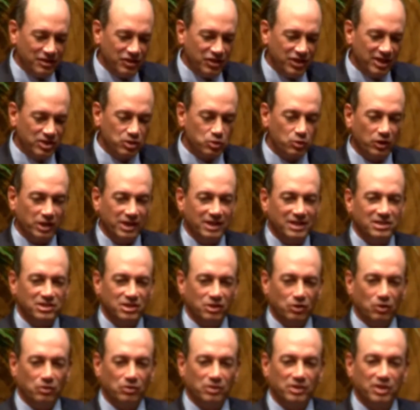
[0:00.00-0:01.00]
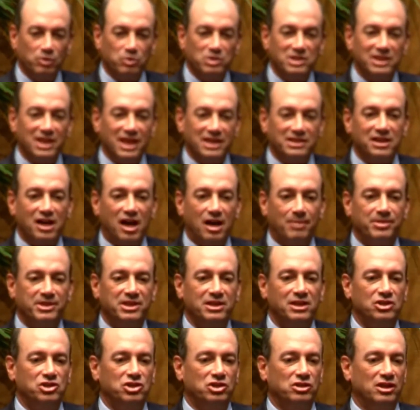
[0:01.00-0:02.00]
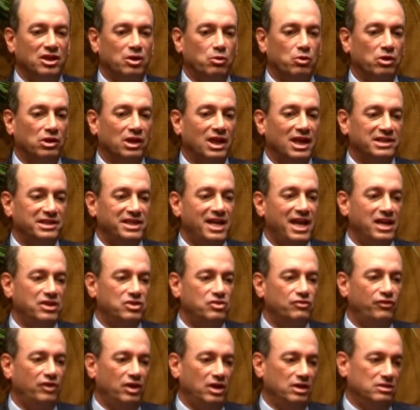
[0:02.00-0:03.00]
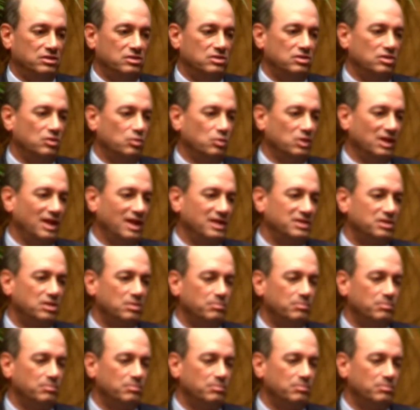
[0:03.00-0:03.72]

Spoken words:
things were easier. There was less competition. There were less hedge funds. There were less